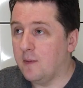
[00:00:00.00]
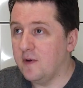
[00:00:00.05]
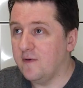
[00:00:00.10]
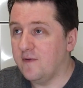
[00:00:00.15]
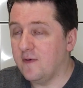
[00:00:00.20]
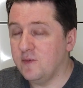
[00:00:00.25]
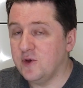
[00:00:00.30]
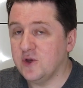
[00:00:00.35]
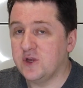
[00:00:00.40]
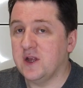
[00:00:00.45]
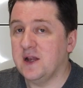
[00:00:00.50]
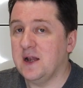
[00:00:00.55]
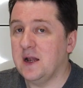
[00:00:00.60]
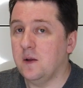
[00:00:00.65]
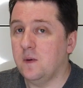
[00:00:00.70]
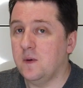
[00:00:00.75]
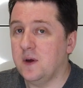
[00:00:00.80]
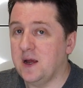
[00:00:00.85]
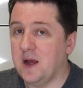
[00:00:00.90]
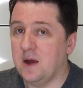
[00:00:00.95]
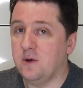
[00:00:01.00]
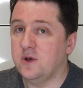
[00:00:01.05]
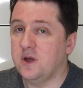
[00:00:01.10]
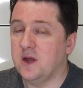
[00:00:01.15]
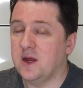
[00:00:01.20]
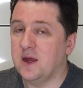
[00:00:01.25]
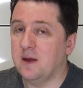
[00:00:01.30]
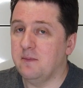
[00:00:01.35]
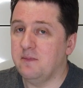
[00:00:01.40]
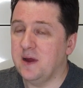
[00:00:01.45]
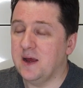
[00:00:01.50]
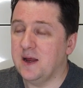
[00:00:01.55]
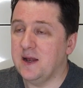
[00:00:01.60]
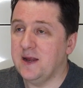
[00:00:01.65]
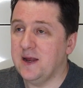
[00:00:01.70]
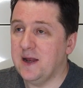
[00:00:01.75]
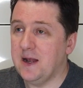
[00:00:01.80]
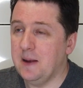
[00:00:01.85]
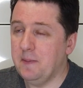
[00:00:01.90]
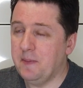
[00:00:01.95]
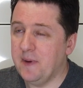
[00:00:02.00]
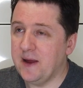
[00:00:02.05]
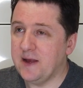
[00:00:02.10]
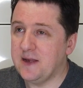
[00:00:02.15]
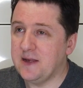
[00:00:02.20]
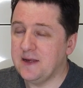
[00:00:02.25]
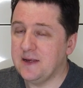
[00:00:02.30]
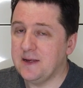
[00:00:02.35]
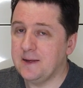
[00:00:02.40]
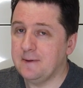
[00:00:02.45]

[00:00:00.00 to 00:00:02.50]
from just a little way out, it can be a little bit...